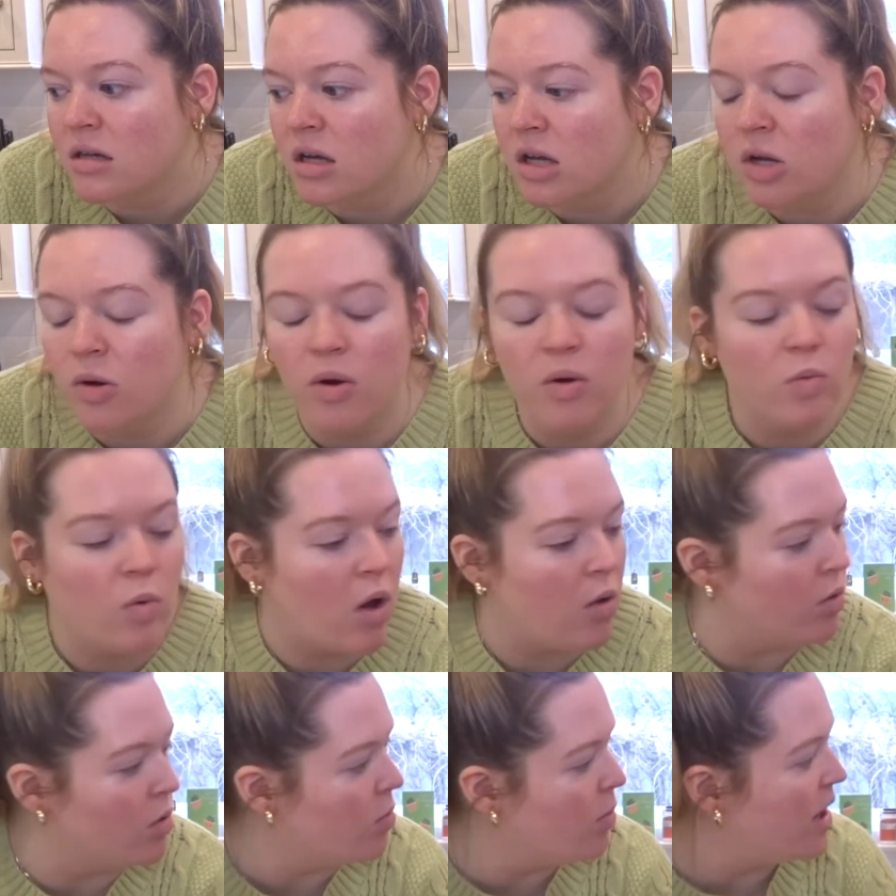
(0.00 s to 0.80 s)
you know what,
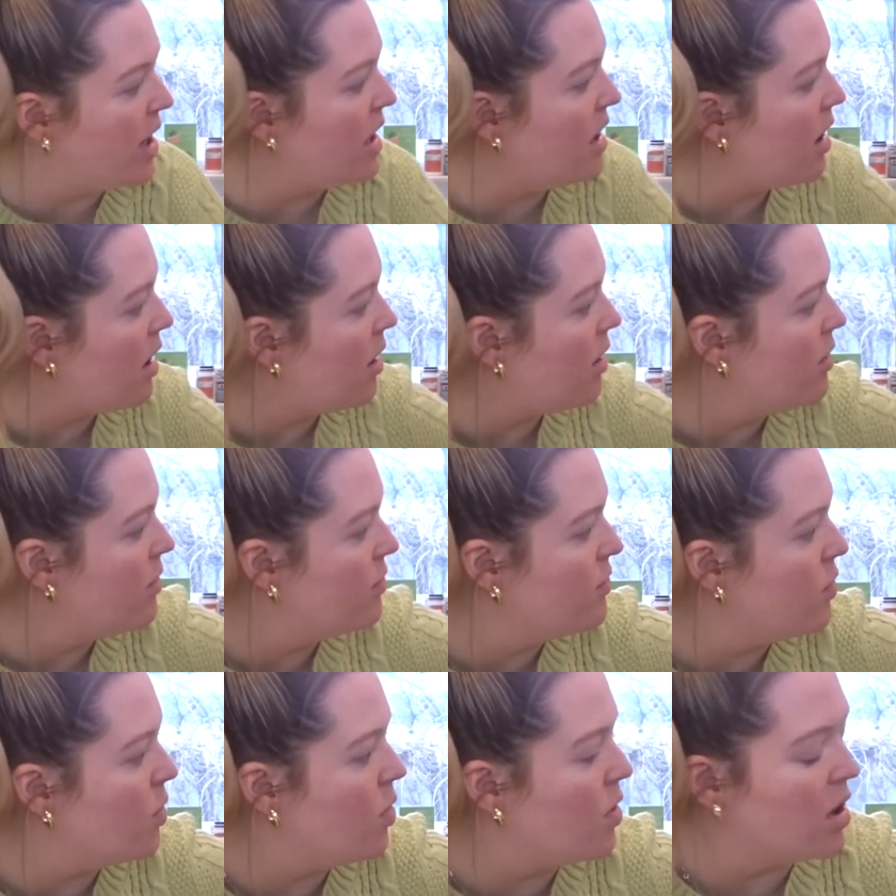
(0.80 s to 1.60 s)
while we're waiting to
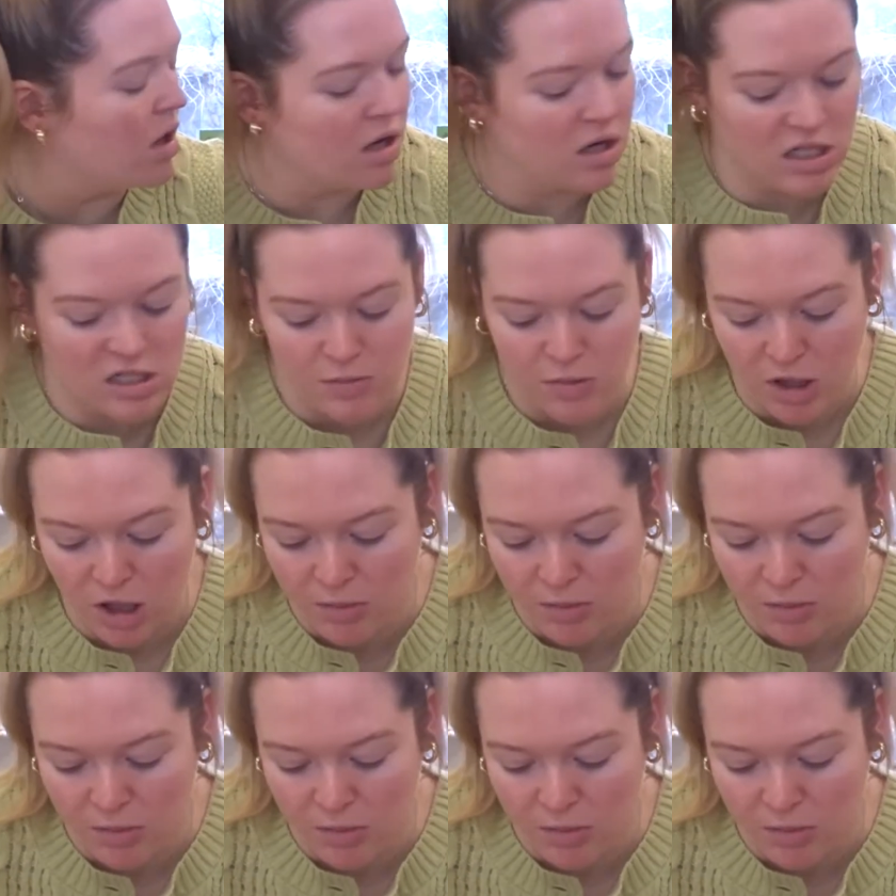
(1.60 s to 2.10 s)
put